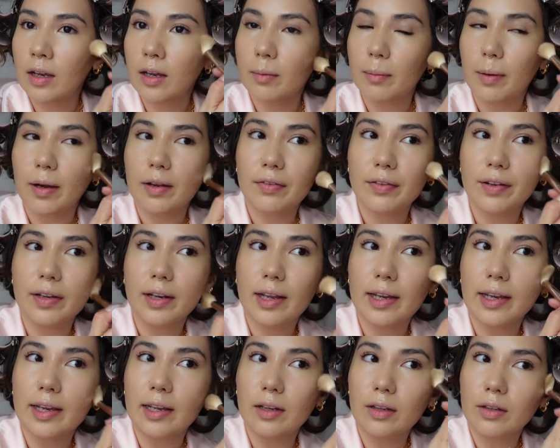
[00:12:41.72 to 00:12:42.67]
but I feel
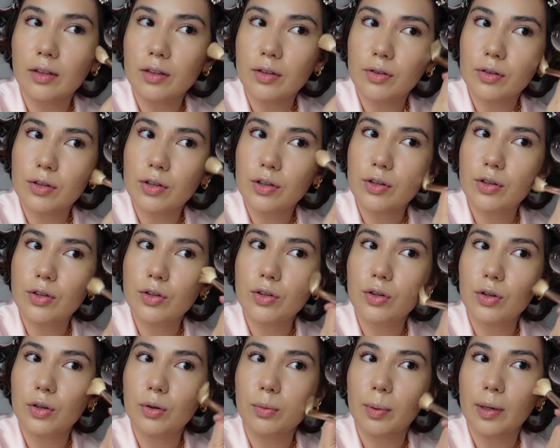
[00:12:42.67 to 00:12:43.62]
like it looks
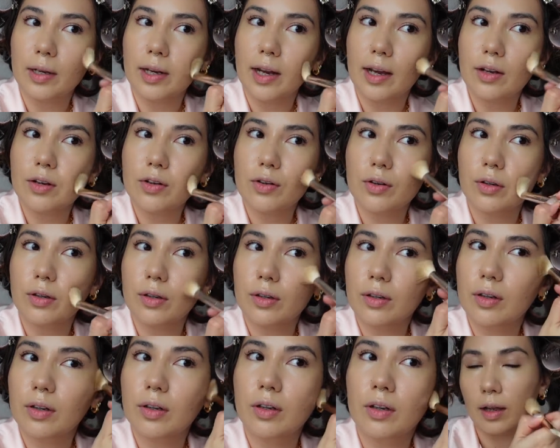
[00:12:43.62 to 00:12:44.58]
super
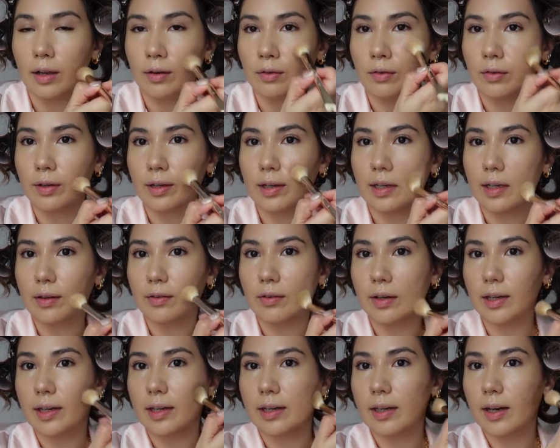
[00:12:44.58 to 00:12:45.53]
natural and really,
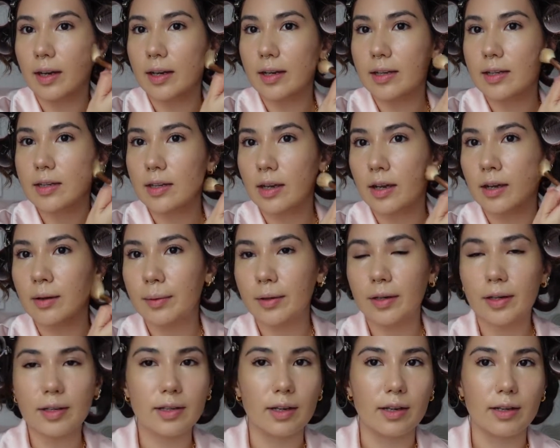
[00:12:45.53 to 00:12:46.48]
really nice. I hope you
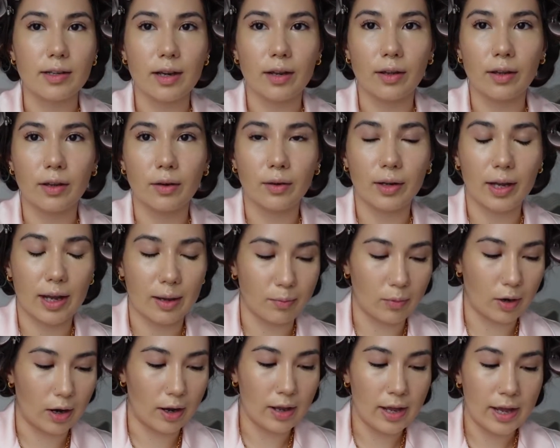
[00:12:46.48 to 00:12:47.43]
guys can tell that on
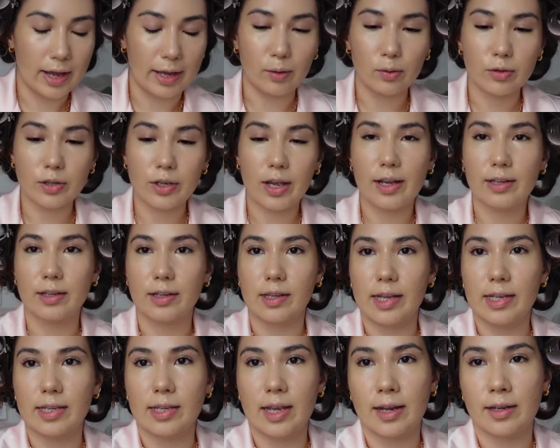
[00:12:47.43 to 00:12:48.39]
camera. It also has
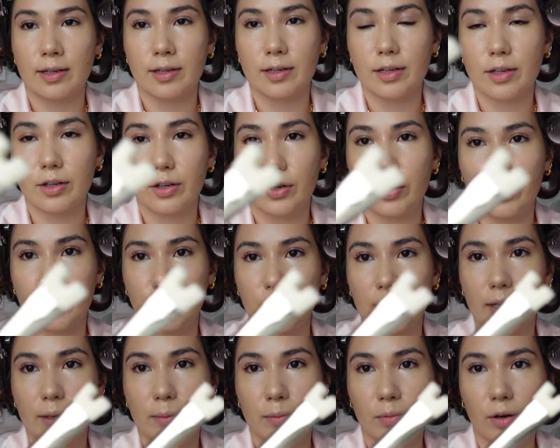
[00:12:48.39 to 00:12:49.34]
this end to
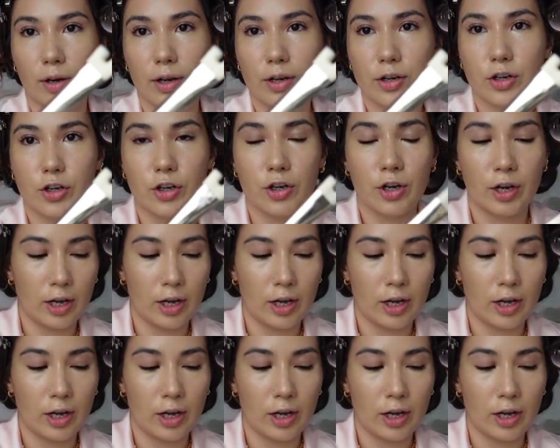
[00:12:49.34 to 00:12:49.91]
the brush,